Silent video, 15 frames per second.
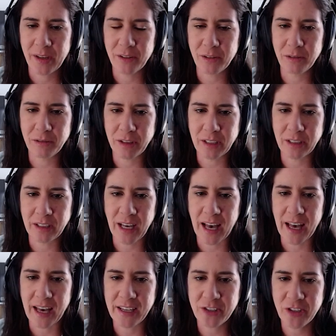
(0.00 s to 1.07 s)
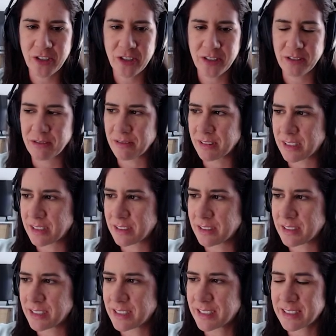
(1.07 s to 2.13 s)
Oh gosh, oh
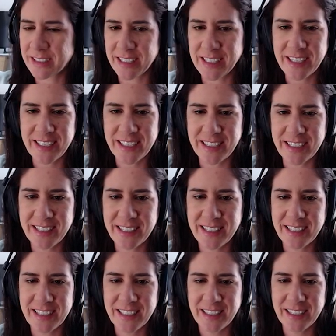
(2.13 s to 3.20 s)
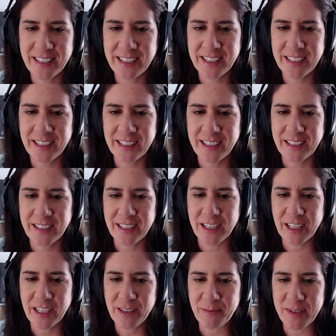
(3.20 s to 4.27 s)
goodness gracious.
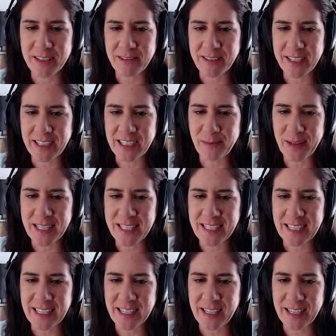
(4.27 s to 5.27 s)
I am so sorry, Bessie, I